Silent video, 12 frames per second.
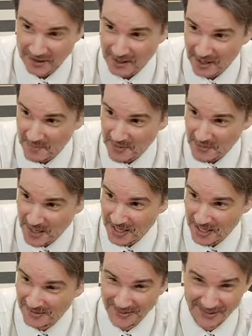if you
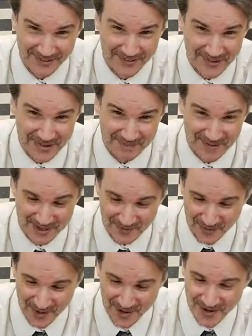have this
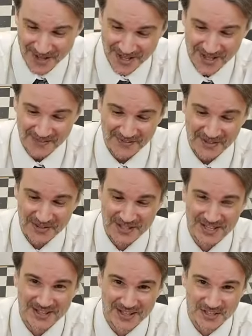big wall, you'll
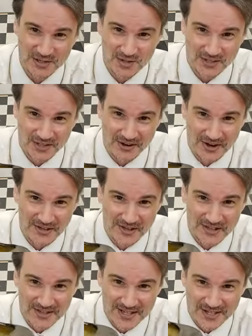see that you can turn
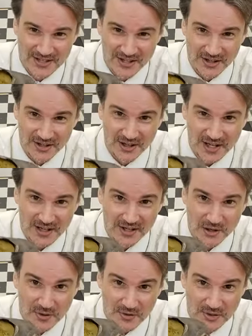these easier,
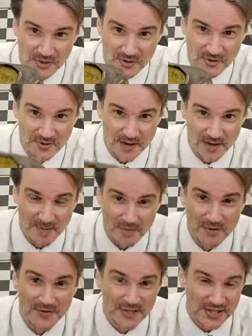you know, to
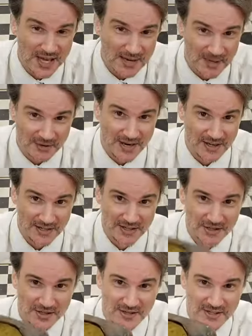move the sediment around it,
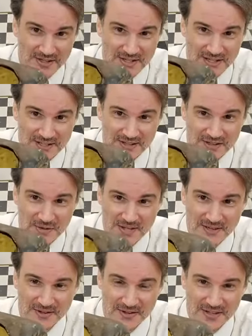you know, so that it doesn't get too
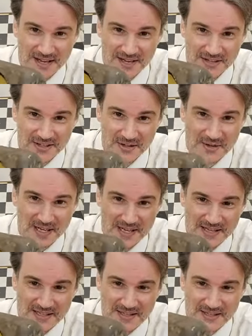settled. And so
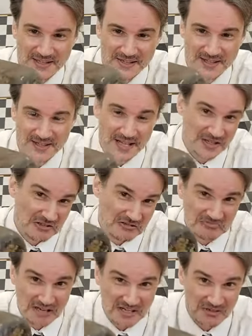you can,
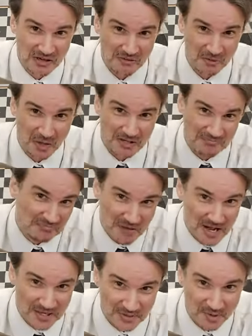that's one
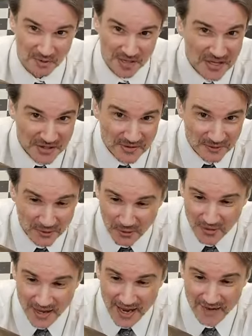possible reason
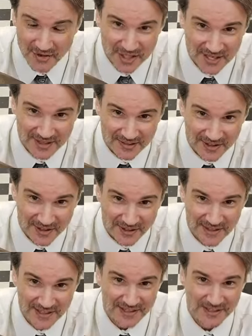for to have the kick in
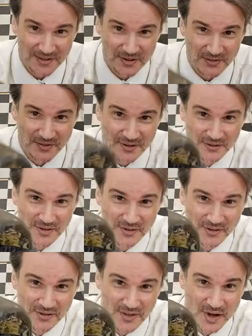there, you know,
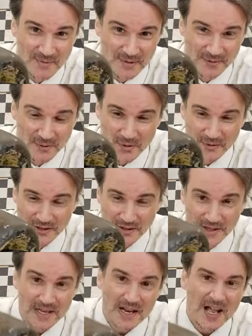the thumb and
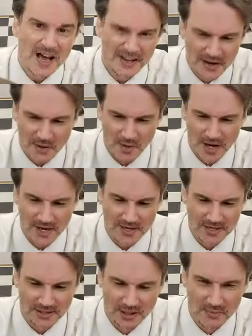forefinger. Another one
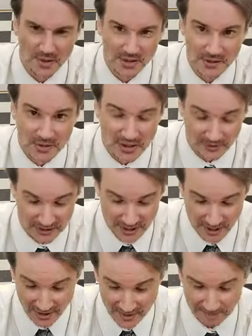is a little more
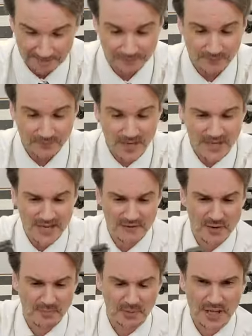utilitarian.
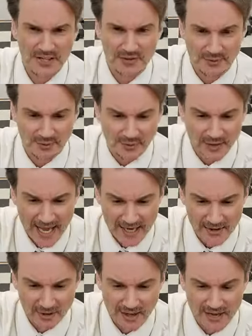If you place it flat
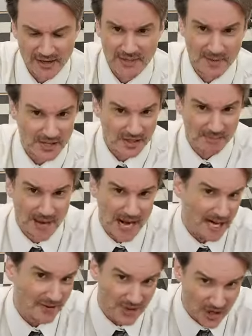on the ground, especially
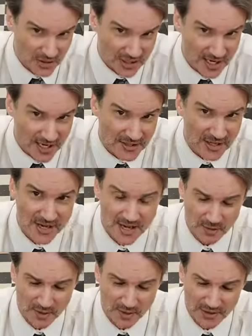back in those days
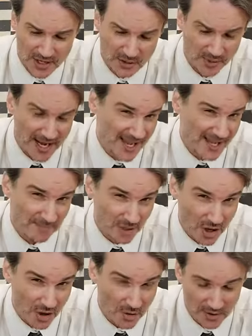when things were hand
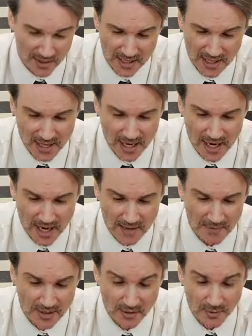blown,
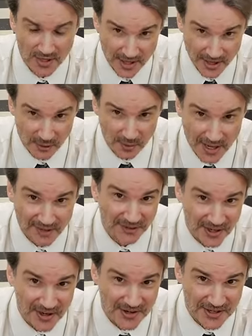you know, the
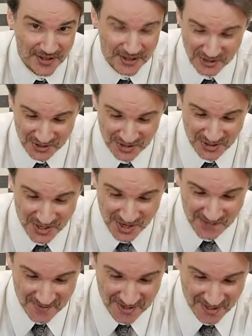irregularity that you'd see
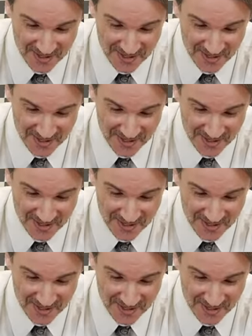on them,